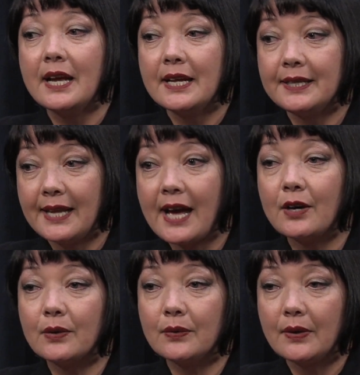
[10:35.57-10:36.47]

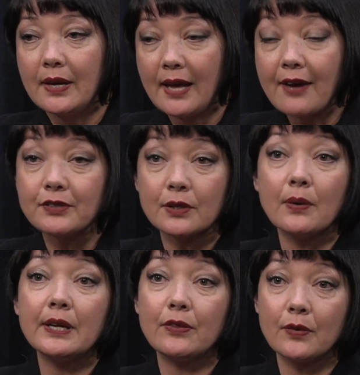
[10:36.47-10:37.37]
now after
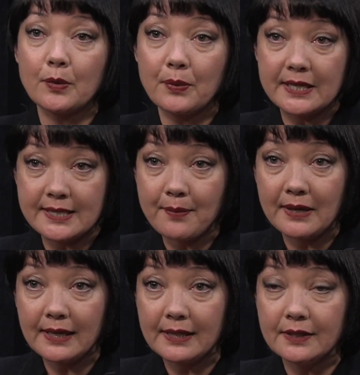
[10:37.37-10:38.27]
going through the
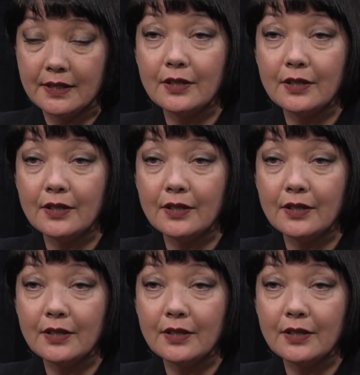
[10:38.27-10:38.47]
pandemic and,